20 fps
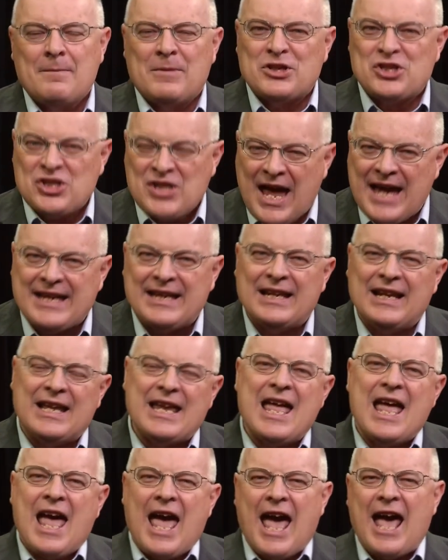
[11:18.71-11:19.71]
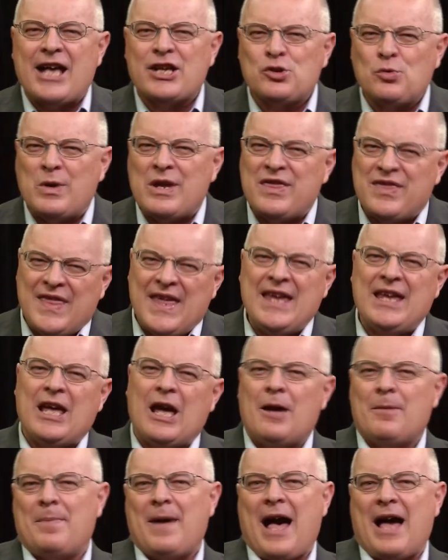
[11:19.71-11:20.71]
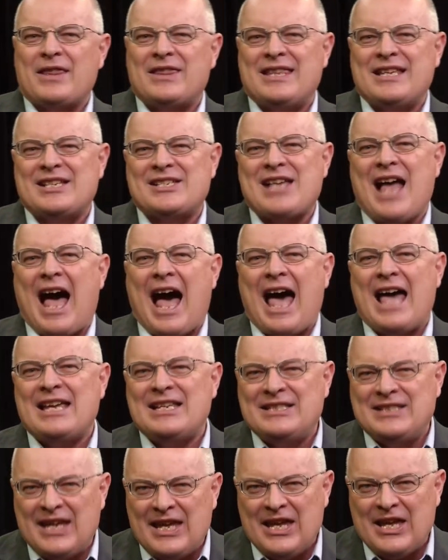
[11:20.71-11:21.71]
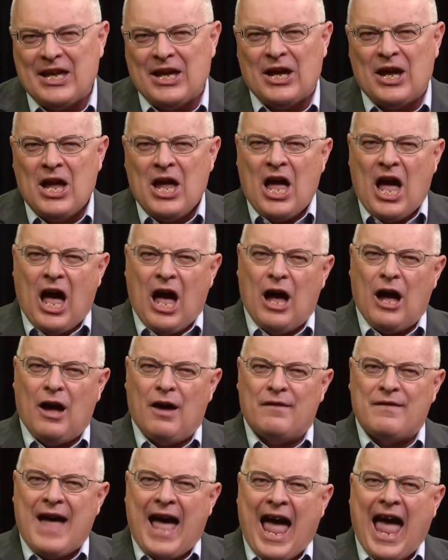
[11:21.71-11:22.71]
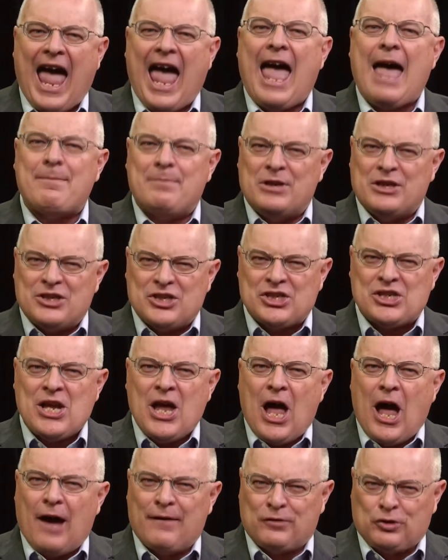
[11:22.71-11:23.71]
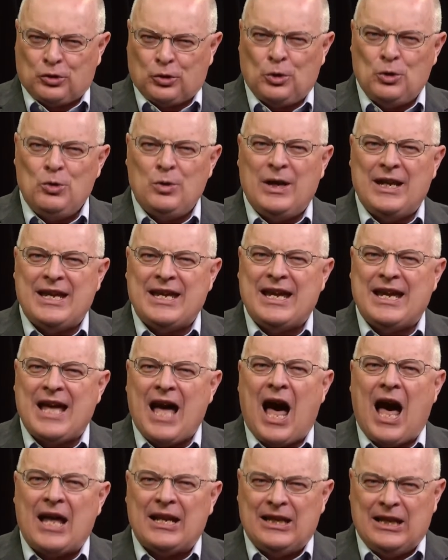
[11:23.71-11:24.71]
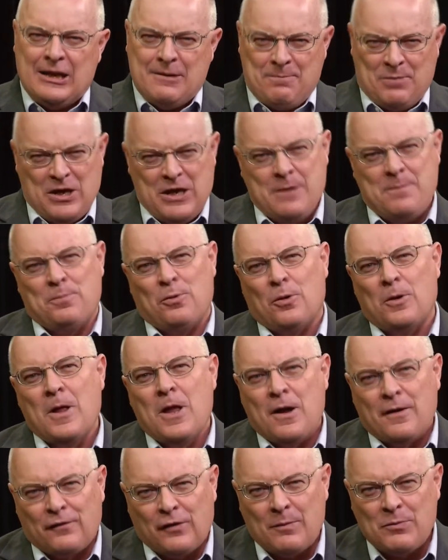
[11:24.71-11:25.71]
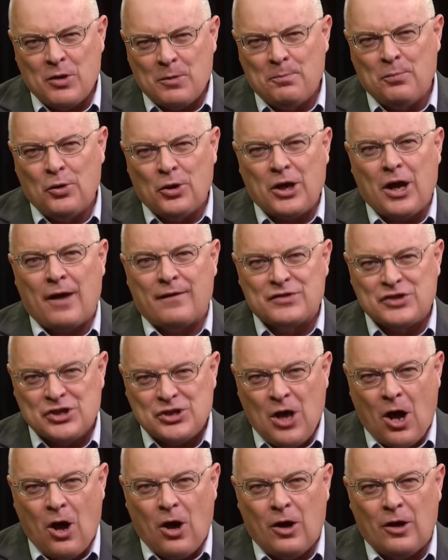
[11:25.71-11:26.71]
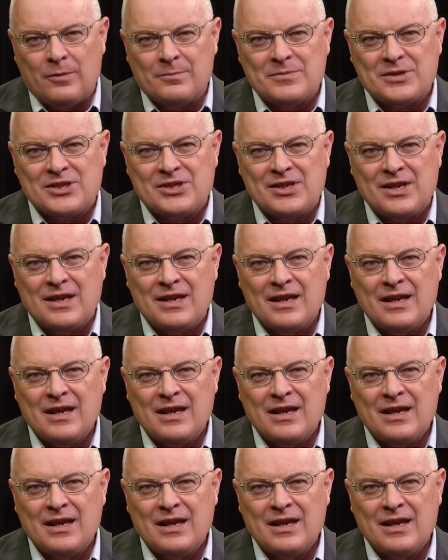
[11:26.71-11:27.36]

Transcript: But secondly, as we think about this idea of habits of truly godly people from the book of Psalms,